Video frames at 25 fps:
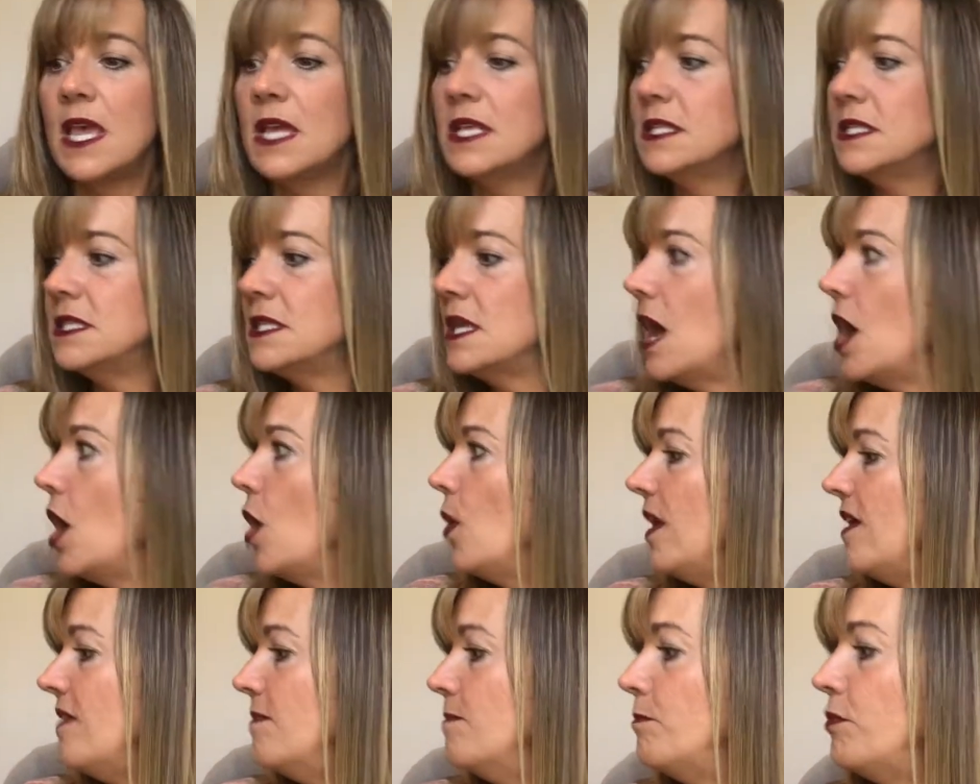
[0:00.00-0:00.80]
So
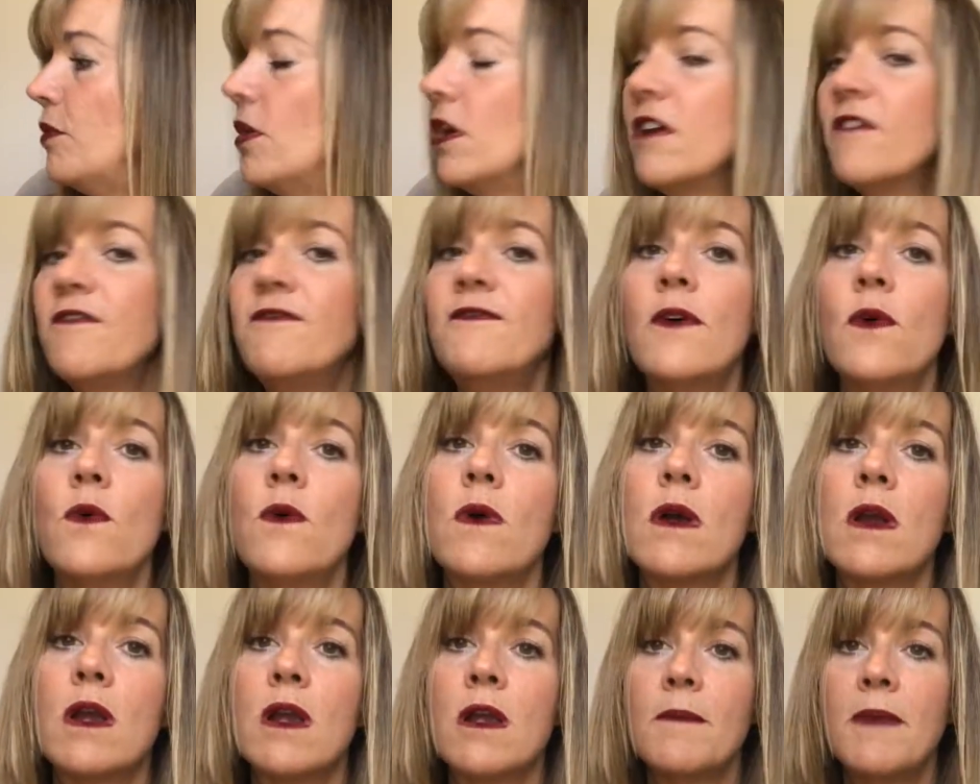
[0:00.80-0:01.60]
in book
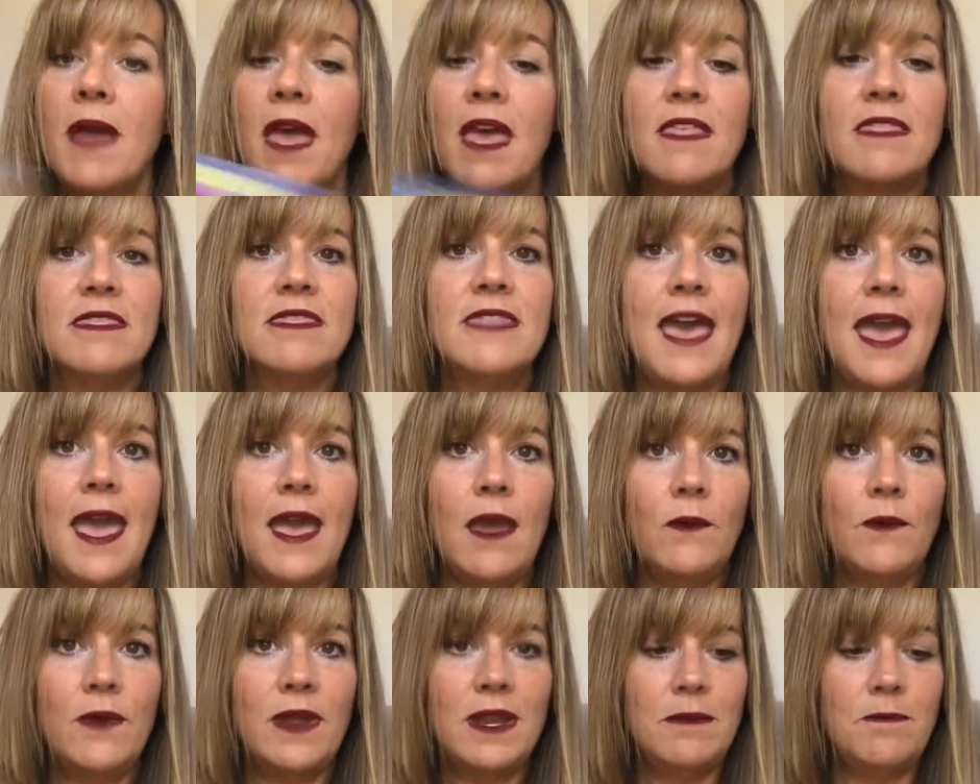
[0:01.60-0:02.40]
form,
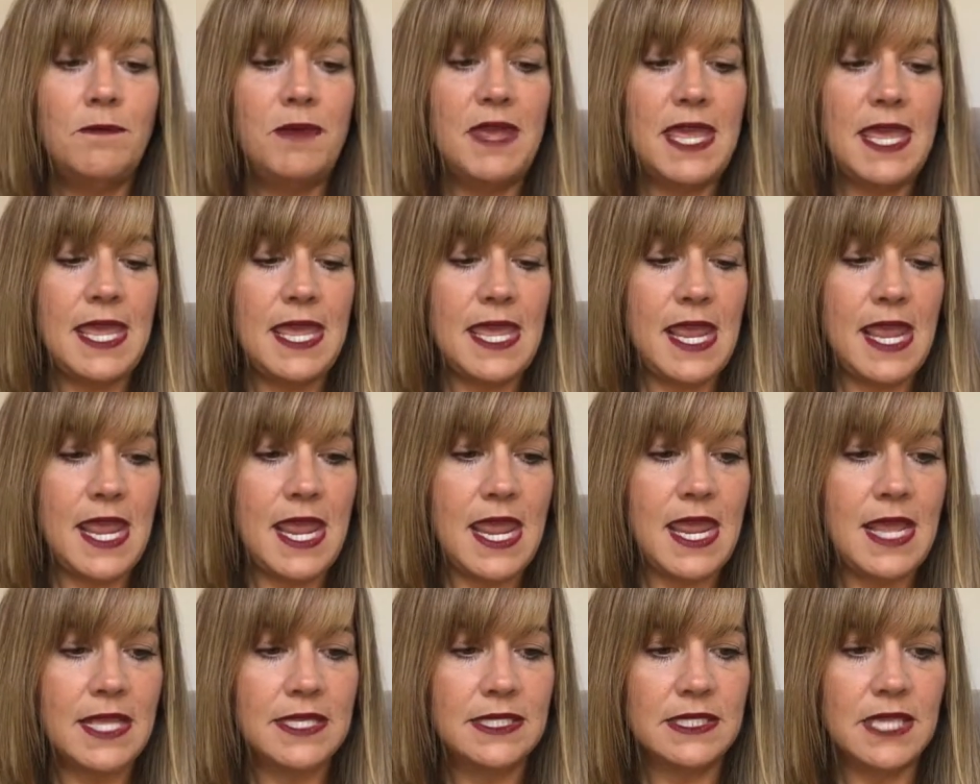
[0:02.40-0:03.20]
that would
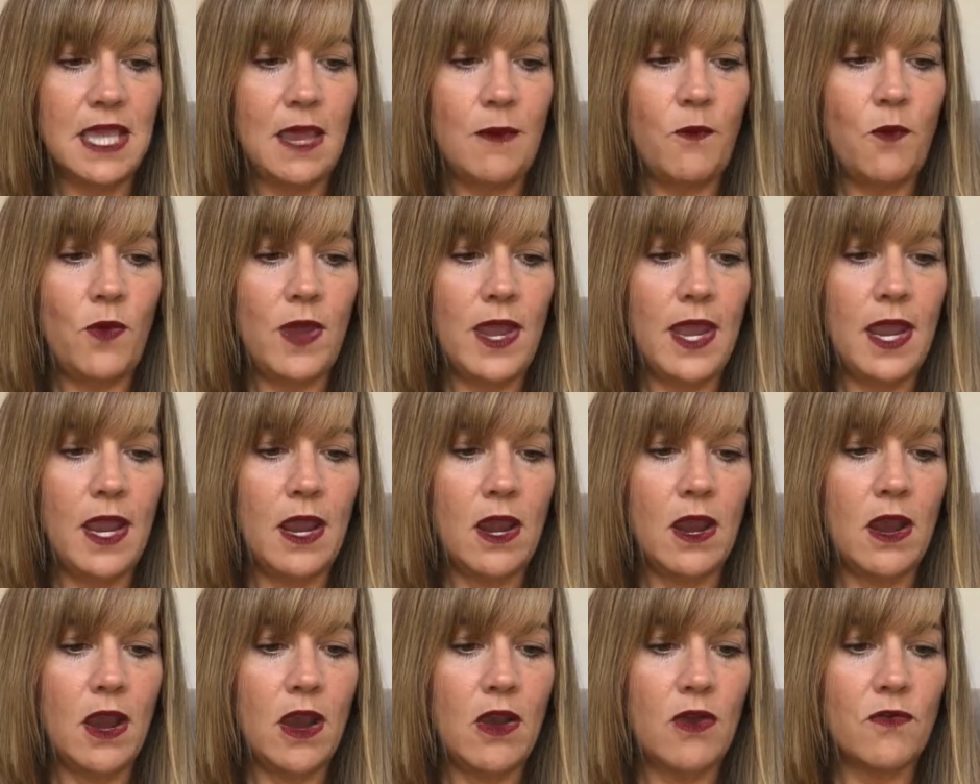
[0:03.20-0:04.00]
be
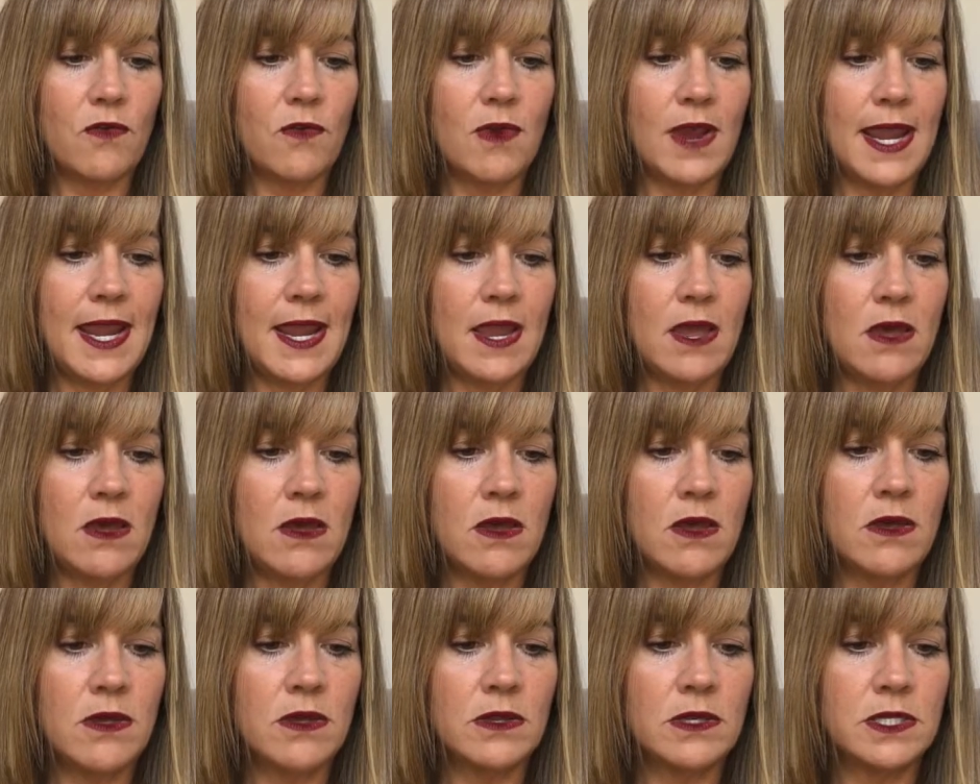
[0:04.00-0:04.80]
somewhere
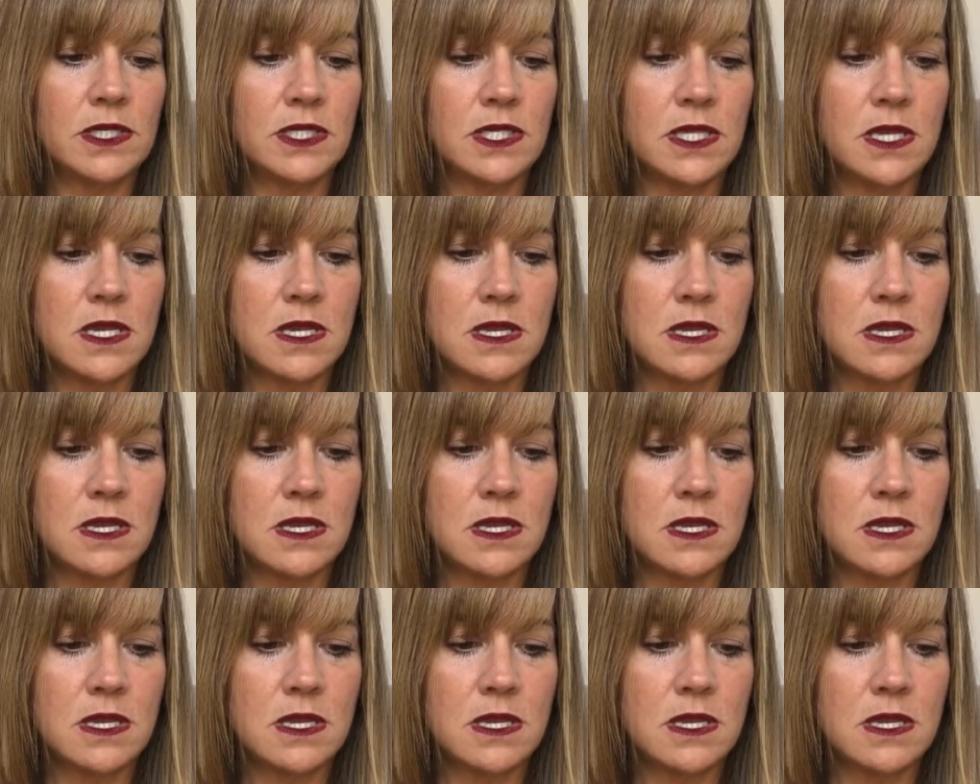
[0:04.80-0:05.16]
around